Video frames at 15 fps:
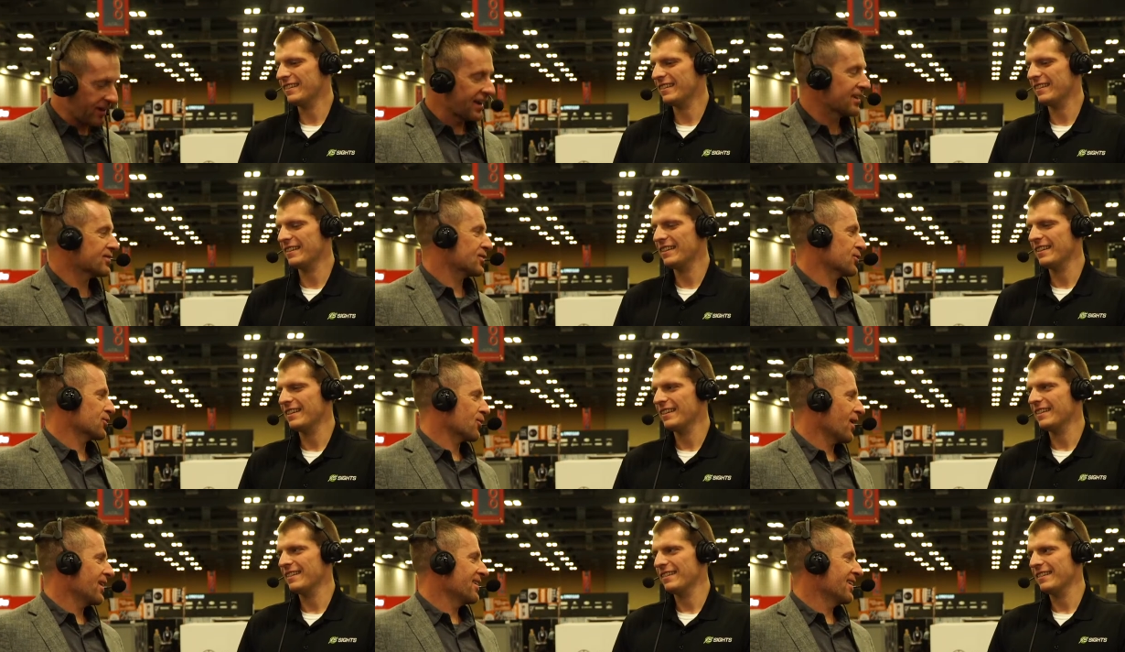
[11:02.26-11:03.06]
Speaker 1: answers
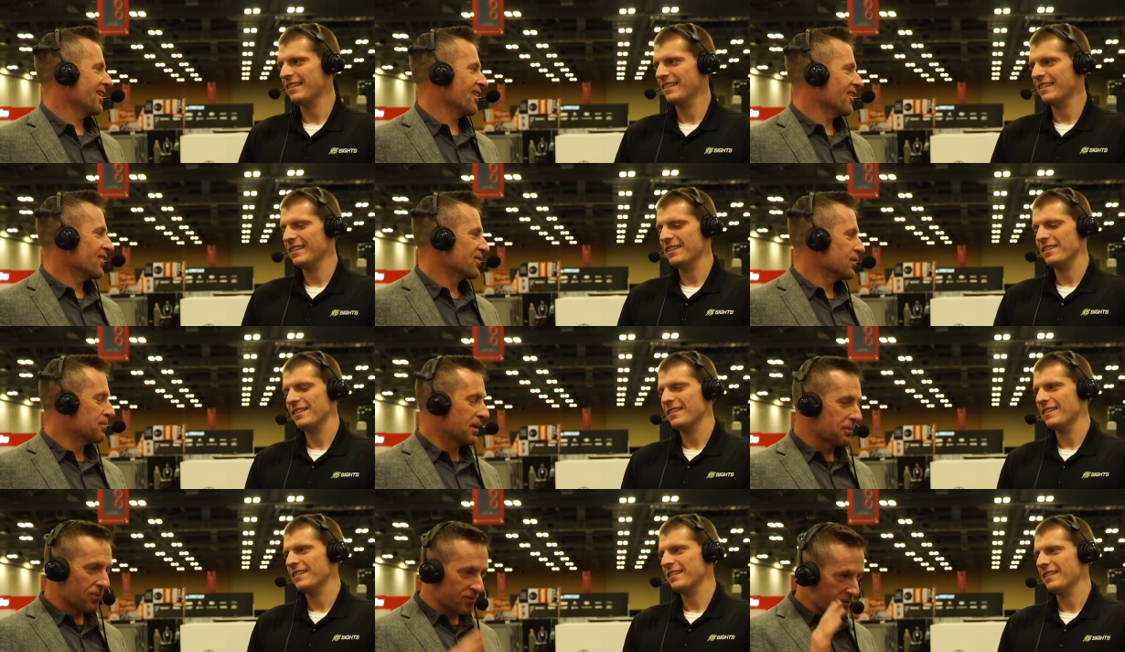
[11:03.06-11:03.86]
right now. The
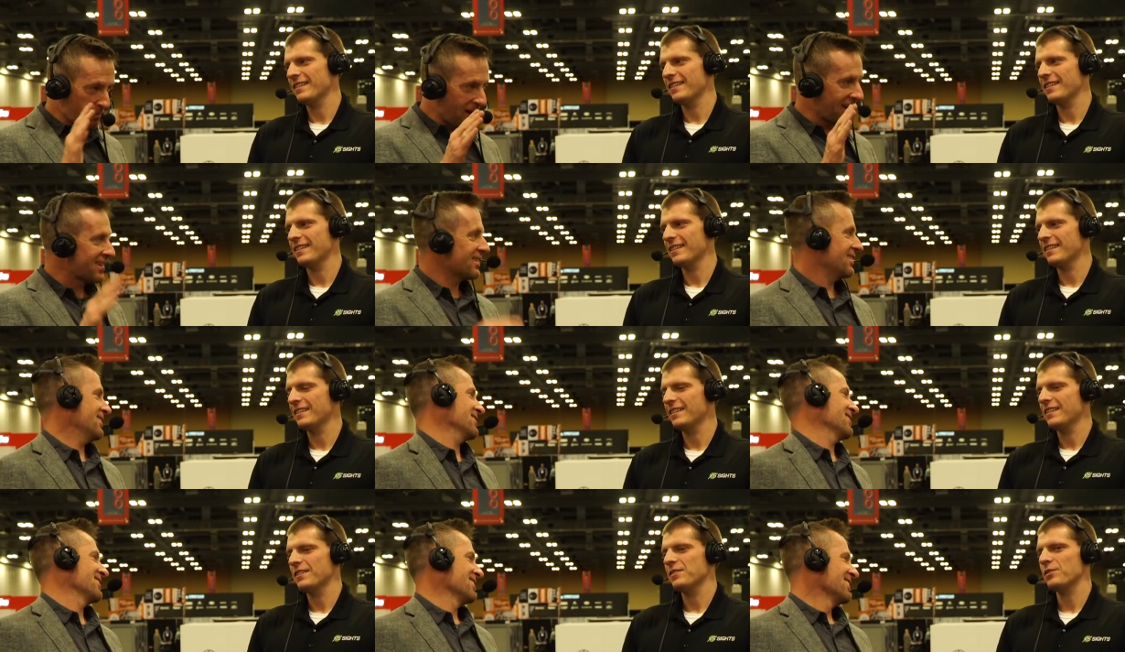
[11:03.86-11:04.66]
people demanded
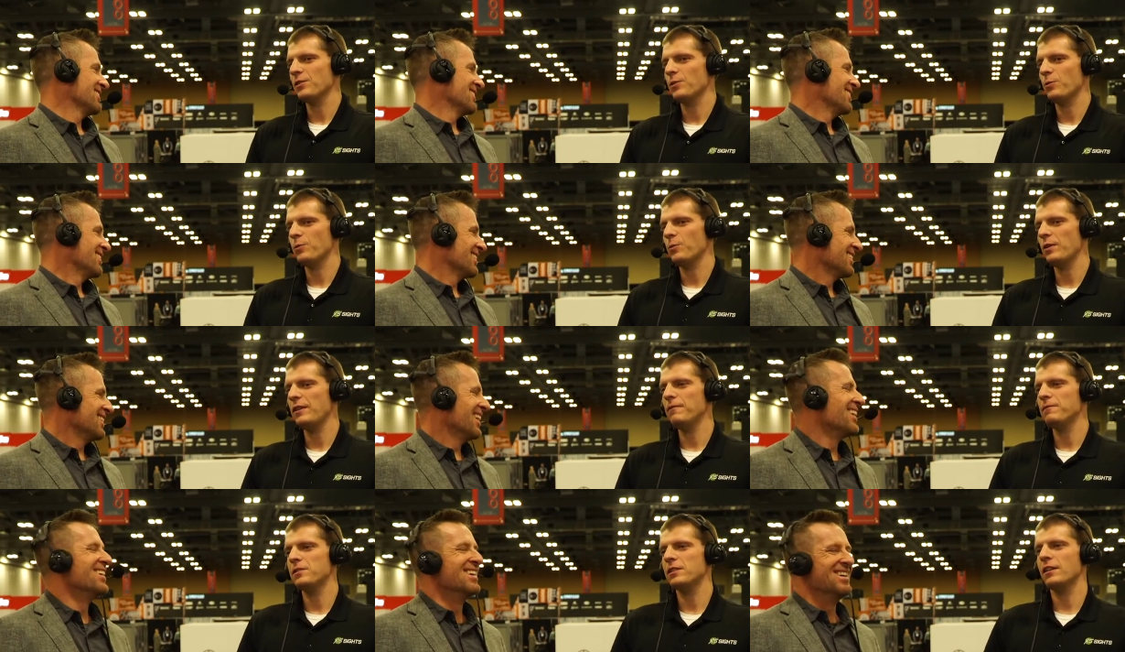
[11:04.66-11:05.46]
it. So
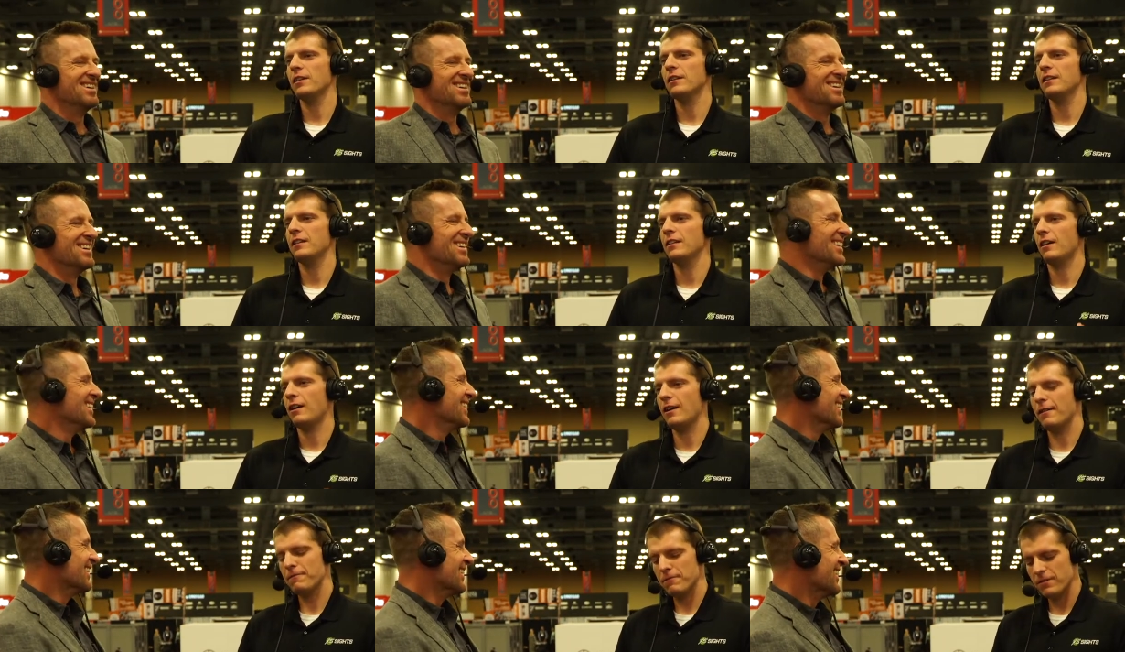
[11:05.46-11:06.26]
Speaker 2: we've started
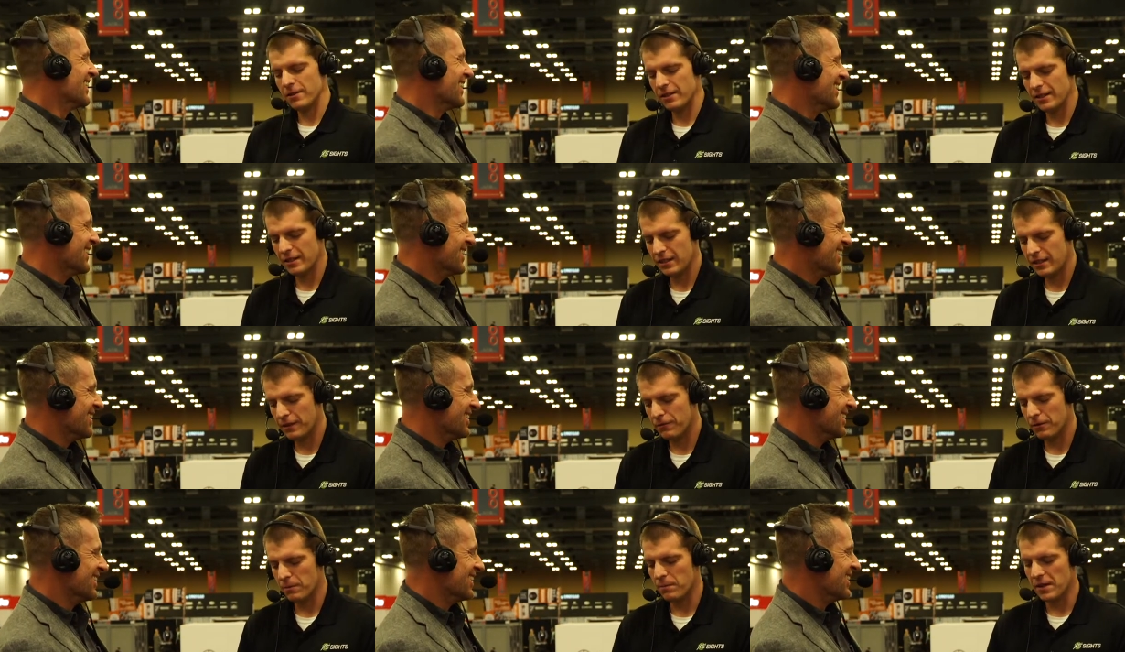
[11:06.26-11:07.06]
offering
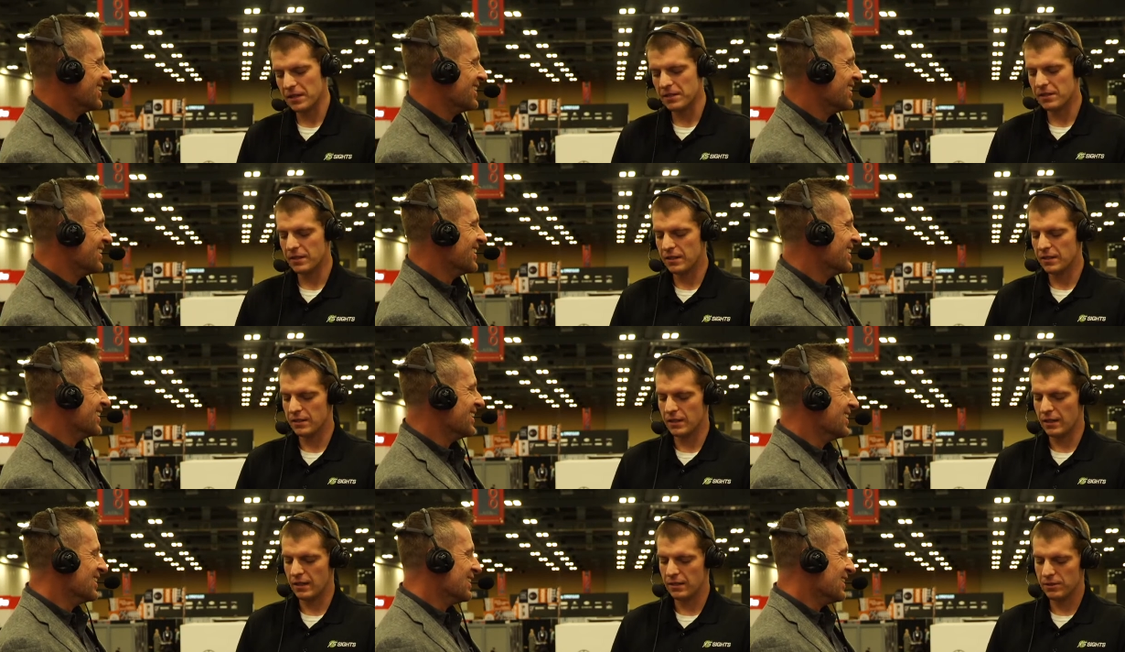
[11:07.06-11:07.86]
different mixes.
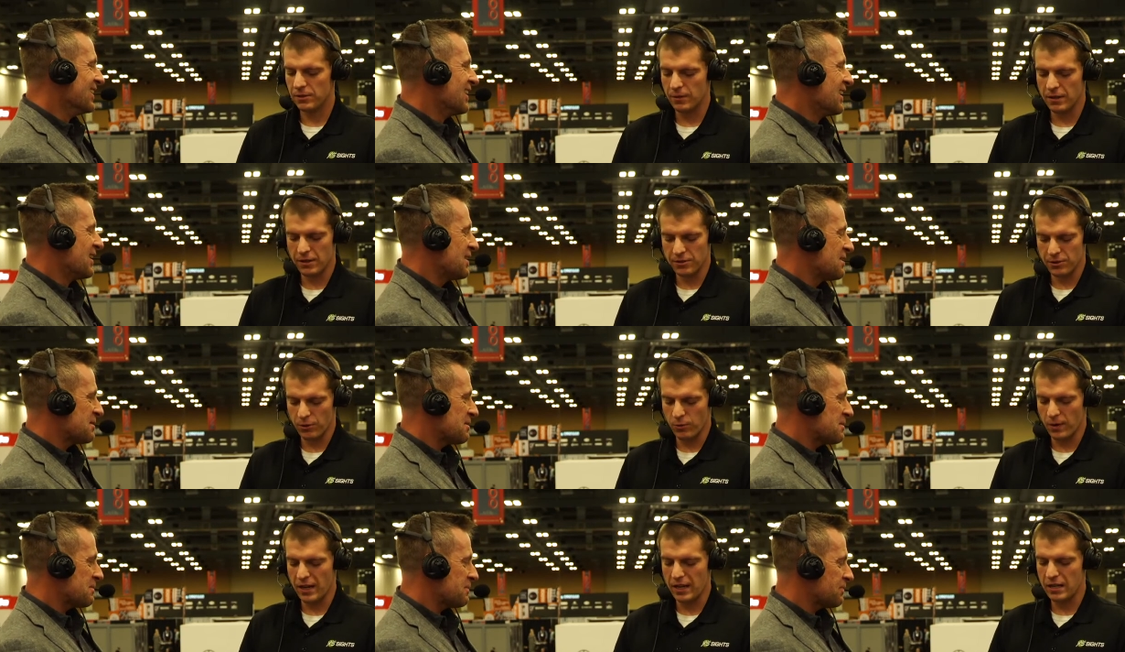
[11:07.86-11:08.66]
So there's
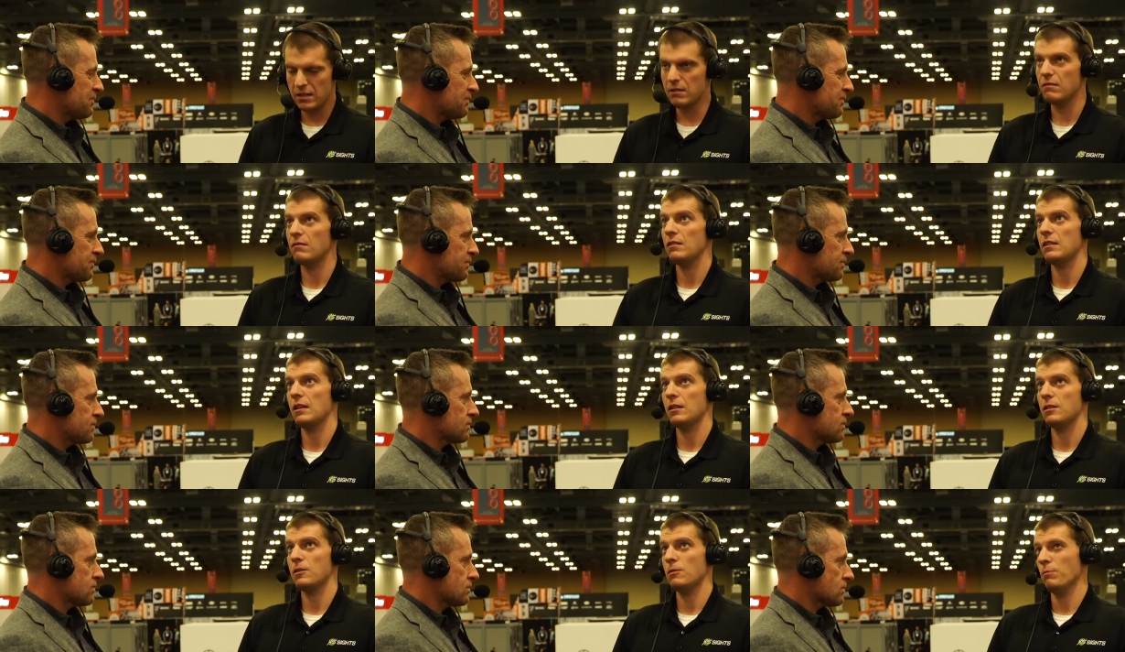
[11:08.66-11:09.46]
green,
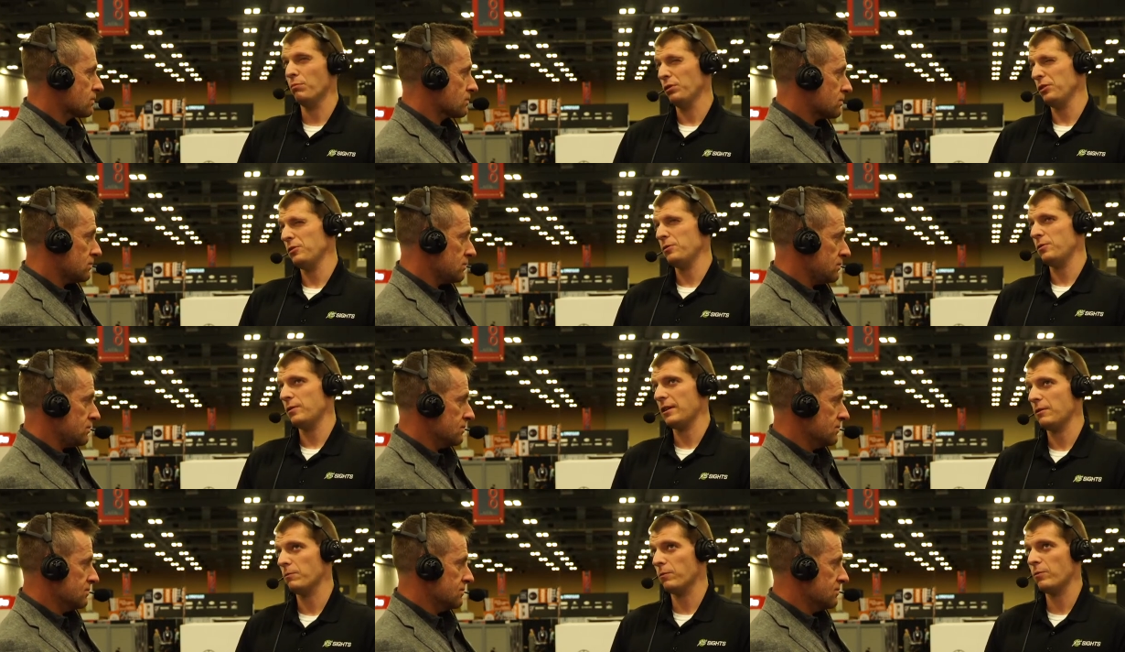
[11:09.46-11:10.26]
yellow, blue,
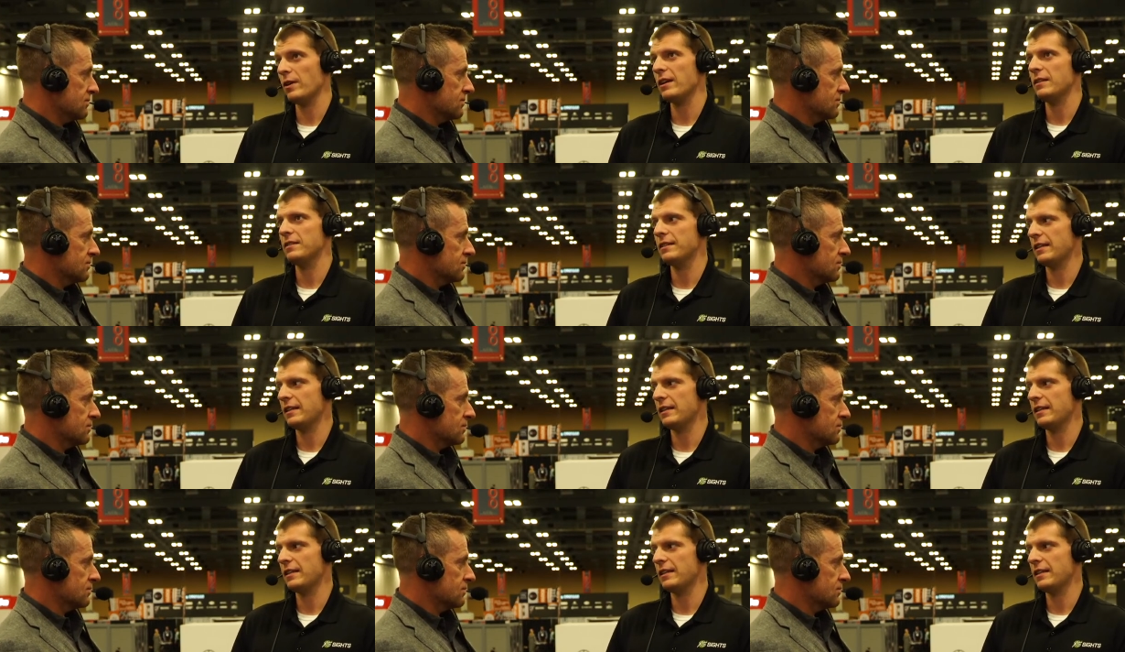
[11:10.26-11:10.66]
and red